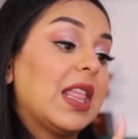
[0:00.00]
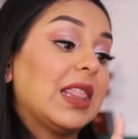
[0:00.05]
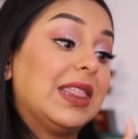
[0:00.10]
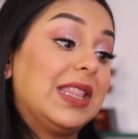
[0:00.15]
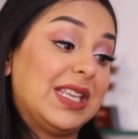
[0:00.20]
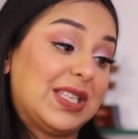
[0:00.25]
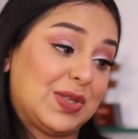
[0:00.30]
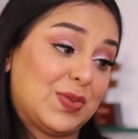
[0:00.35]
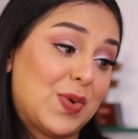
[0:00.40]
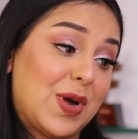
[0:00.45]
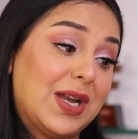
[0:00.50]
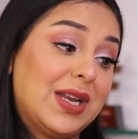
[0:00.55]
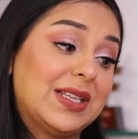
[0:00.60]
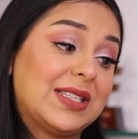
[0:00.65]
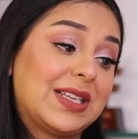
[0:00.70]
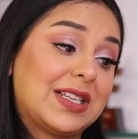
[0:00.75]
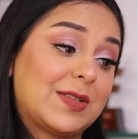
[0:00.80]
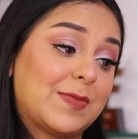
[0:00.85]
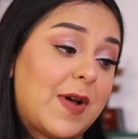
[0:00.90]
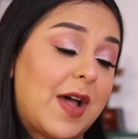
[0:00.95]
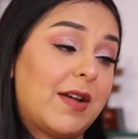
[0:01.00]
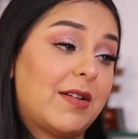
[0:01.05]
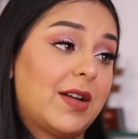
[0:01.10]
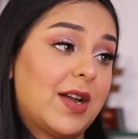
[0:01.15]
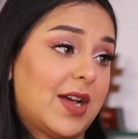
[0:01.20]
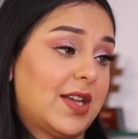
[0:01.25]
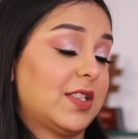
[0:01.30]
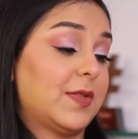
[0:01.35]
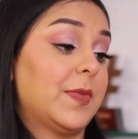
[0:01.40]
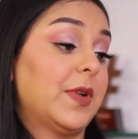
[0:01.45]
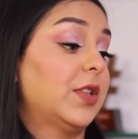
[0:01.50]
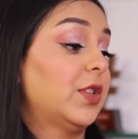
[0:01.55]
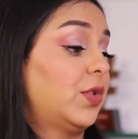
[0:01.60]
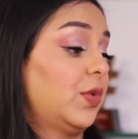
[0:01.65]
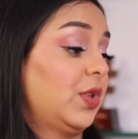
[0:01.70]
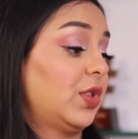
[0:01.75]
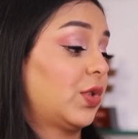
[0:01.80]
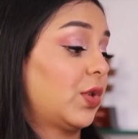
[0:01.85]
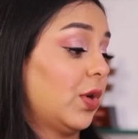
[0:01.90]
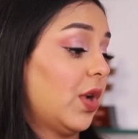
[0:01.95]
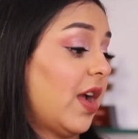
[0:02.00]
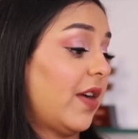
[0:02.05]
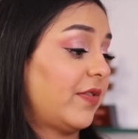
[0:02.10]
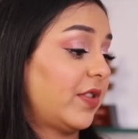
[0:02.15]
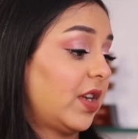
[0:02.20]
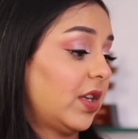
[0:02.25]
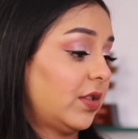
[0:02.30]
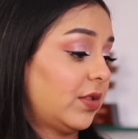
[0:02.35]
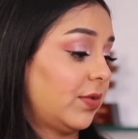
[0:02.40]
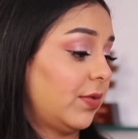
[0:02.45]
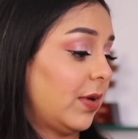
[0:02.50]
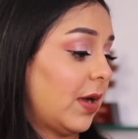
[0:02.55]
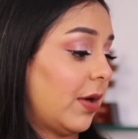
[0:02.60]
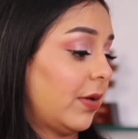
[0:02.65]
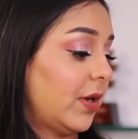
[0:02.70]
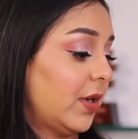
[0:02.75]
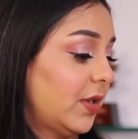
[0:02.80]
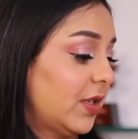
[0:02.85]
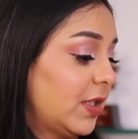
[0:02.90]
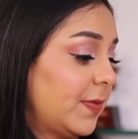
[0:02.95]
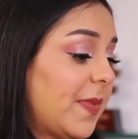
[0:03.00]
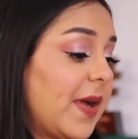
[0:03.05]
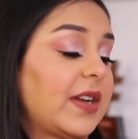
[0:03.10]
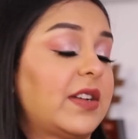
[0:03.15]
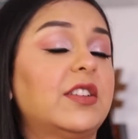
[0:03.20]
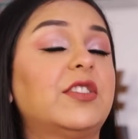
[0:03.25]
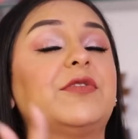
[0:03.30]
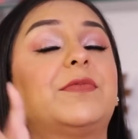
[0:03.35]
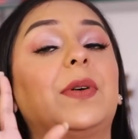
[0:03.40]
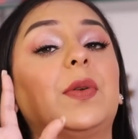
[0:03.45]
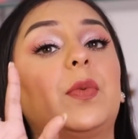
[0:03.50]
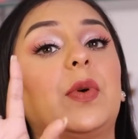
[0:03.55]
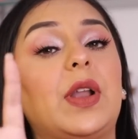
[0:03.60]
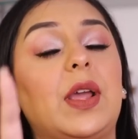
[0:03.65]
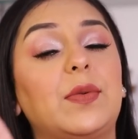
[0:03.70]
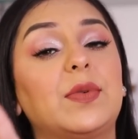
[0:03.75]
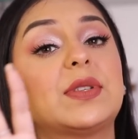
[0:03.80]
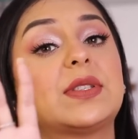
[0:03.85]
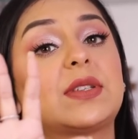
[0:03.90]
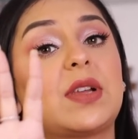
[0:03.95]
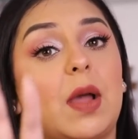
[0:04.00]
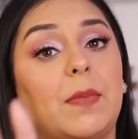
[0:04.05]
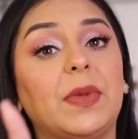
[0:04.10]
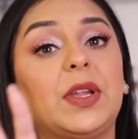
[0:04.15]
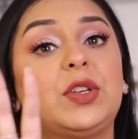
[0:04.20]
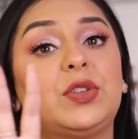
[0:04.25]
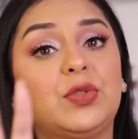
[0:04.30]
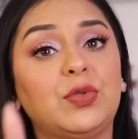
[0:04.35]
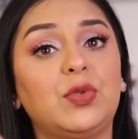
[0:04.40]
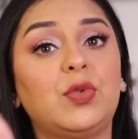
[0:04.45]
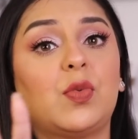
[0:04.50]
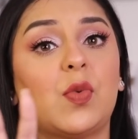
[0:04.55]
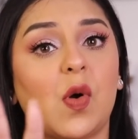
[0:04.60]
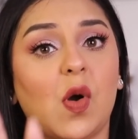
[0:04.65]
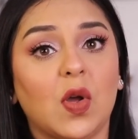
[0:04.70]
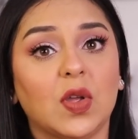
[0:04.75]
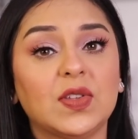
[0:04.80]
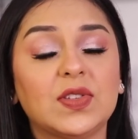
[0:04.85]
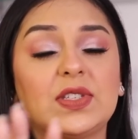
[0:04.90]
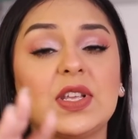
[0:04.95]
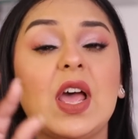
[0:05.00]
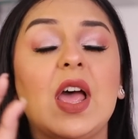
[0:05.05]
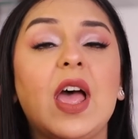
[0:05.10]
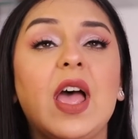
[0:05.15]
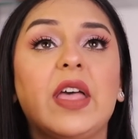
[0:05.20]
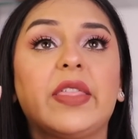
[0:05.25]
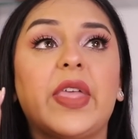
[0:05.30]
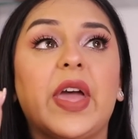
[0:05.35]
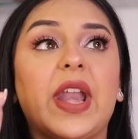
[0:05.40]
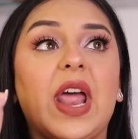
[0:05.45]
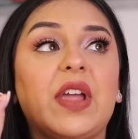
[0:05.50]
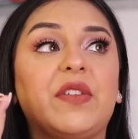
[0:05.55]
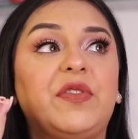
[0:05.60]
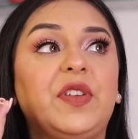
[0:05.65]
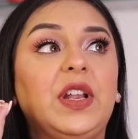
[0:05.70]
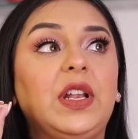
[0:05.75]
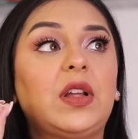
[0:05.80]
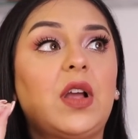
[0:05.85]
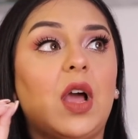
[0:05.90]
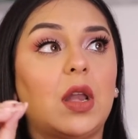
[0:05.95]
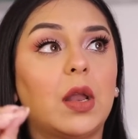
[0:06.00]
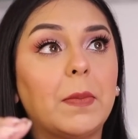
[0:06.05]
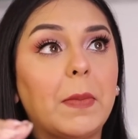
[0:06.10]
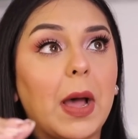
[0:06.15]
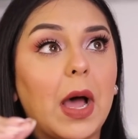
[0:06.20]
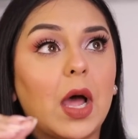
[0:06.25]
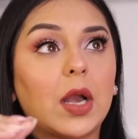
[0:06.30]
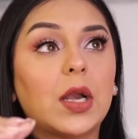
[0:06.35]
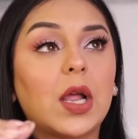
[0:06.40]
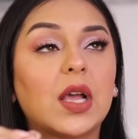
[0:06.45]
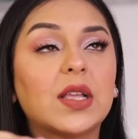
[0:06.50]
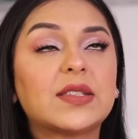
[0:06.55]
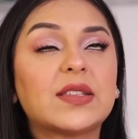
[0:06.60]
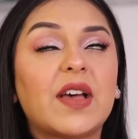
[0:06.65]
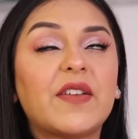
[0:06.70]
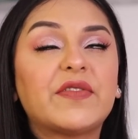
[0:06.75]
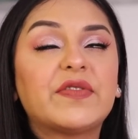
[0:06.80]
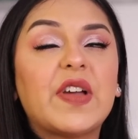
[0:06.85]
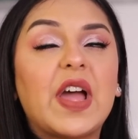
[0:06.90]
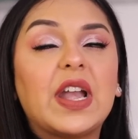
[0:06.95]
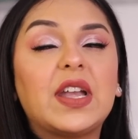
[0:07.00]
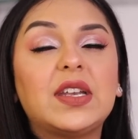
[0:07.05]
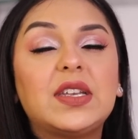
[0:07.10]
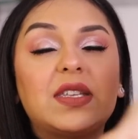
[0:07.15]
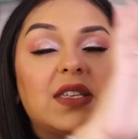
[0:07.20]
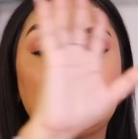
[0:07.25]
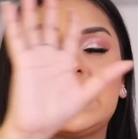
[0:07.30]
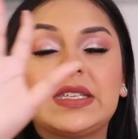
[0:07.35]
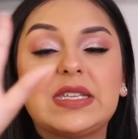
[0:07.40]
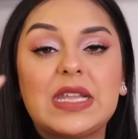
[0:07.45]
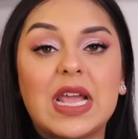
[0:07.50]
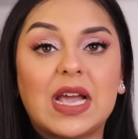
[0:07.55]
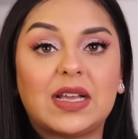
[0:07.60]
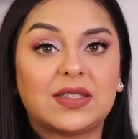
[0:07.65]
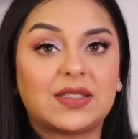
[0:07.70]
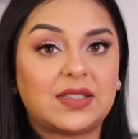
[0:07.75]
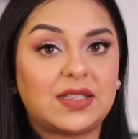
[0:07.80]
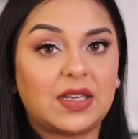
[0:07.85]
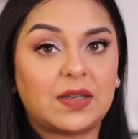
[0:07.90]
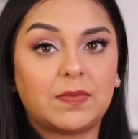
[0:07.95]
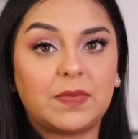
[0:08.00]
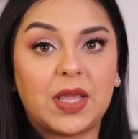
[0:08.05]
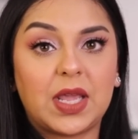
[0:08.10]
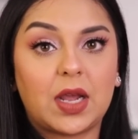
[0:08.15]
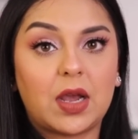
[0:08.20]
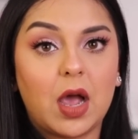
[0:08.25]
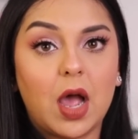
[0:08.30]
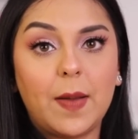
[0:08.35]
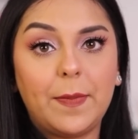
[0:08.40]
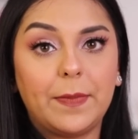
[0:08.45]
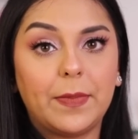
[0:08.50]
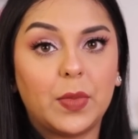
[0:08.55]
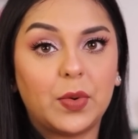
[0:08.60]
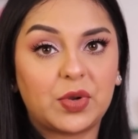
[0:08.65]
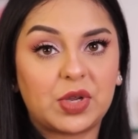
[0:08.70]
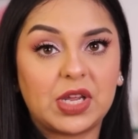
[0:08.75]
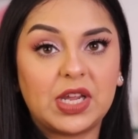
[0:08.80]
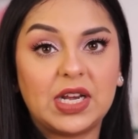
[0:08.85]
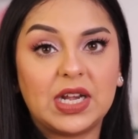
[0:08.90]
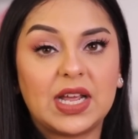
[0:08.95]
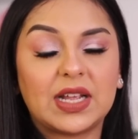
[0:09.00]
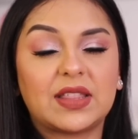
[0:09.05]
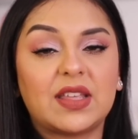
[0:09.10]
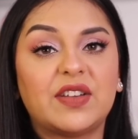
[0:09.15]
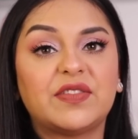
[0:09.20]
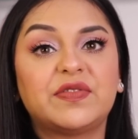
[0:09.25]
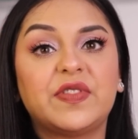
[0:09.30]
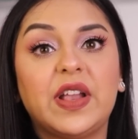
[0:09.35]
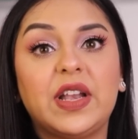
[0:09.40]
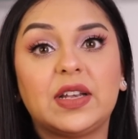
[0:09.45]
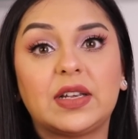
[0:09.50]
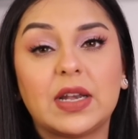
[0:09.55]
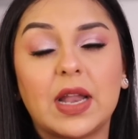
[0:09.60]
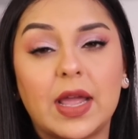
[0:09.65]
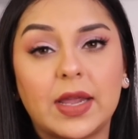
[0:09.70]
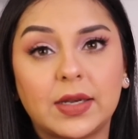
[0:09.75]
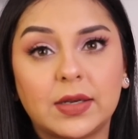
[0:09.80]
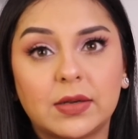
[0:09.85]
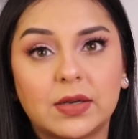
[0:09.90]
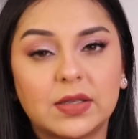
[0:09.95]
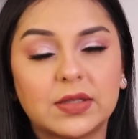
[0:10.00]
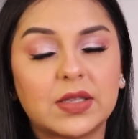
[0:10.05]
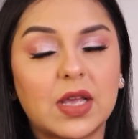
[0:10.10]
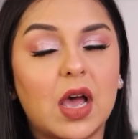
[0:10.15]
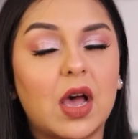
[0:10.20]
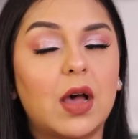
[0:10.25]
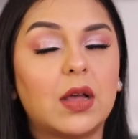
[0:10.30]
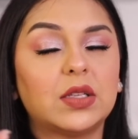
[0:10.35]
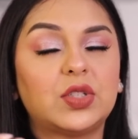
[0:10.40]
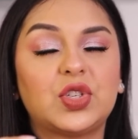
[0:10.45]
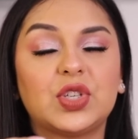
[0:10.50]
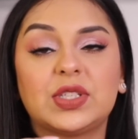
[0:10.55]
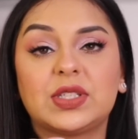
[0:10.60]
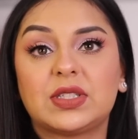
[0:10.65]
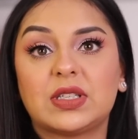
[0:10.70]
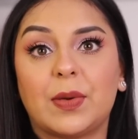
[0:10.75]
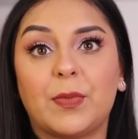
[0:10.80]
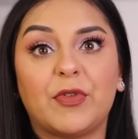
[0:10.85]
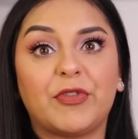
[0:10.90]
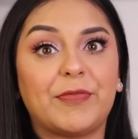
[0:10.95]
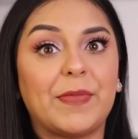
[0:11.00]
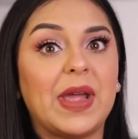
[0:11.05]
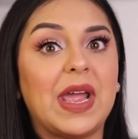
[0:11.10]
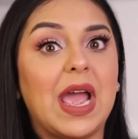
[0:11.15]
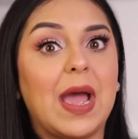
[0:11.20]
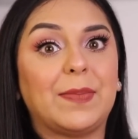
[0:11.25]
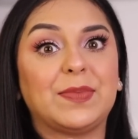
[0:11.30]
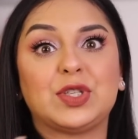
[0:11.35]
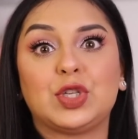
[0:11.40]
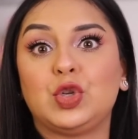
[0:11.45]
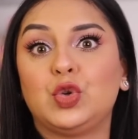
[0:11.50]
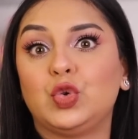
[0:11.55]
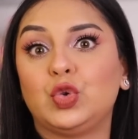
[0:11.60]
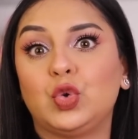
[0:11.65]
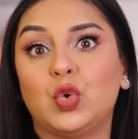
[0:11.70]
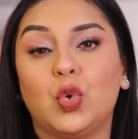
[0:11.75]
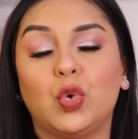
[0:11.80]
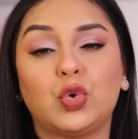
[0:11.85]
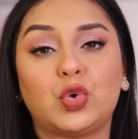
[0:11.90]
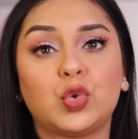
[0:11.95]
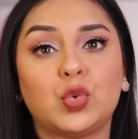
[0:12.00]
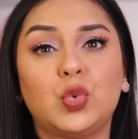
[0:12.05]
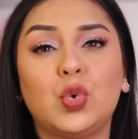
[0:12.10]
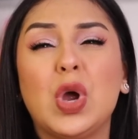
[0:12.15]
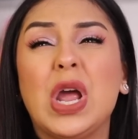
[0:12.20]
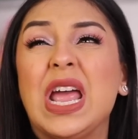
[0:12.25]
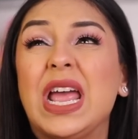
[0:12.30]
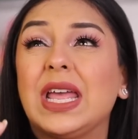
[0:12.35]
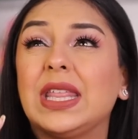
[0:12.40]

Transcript: This one has expired last month, so it's gonna have to get thrown out irrespective. But what I was coming to was that I feel Colorbar does fantastic makeup, okay? Like their felt liners are just some of my absolute go-to.